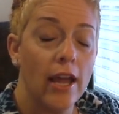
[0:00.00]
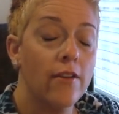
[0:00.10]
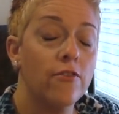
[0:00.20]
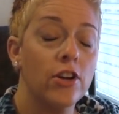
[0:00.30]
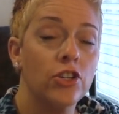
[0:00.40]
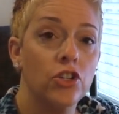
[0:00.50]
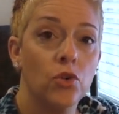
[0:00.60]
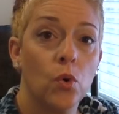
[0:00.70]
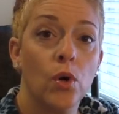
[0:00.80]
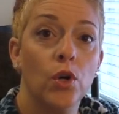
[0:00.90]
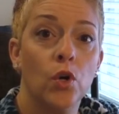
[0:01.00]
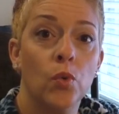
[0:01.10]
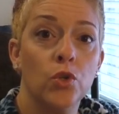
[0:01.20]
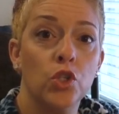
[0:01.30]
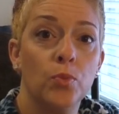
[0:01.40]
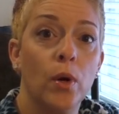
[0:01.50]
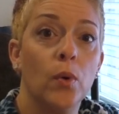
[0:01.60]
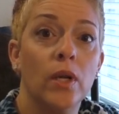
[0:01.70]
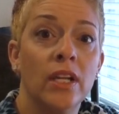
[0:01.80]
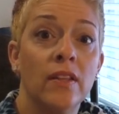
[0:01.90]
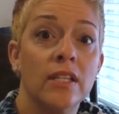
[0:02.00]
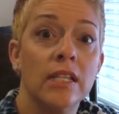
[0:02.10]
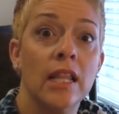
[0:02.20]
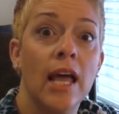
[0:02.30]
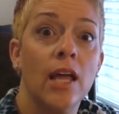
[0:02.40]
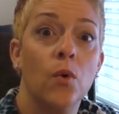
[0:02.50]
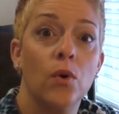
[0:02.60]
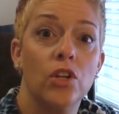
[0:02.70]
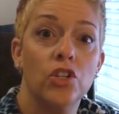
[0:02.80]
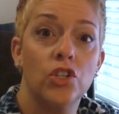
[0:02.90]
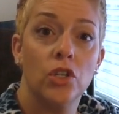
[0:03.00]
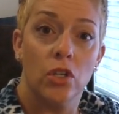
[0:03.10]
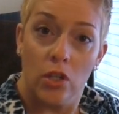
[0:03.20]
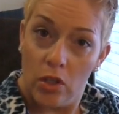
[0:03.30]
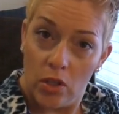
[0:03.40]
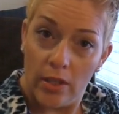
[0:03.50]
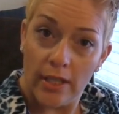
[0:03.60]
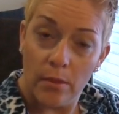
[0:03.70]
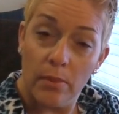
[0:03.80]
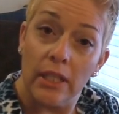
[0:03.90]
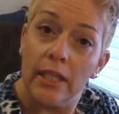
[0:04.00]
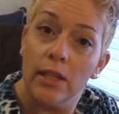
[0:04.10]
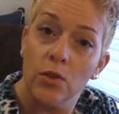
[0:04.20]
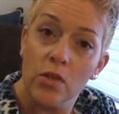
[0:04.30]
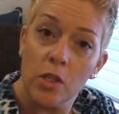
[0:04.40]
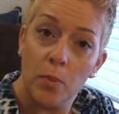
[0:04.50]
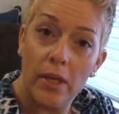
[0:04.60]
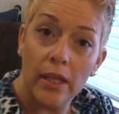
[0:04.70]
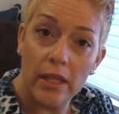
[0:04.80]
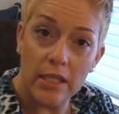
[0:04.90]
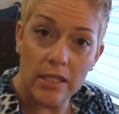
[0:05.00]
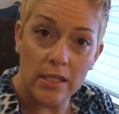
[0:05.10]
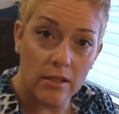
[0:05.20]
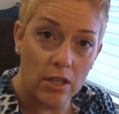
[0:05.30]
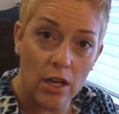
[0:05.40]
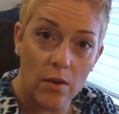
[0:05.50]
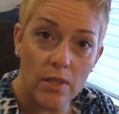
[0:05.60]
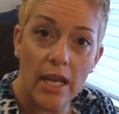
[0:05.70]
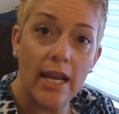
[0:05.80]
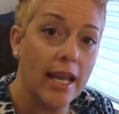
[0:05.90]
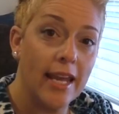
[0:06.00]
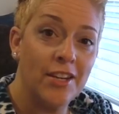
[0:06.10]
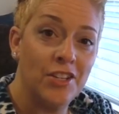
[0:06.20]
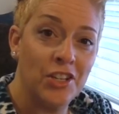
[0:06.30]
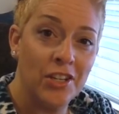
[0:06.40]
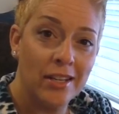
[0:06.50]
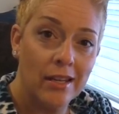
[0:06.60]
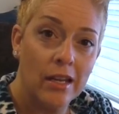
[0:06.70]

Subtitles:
Every tutorial was spoken in this language that the millennials speak this, you know, day and age.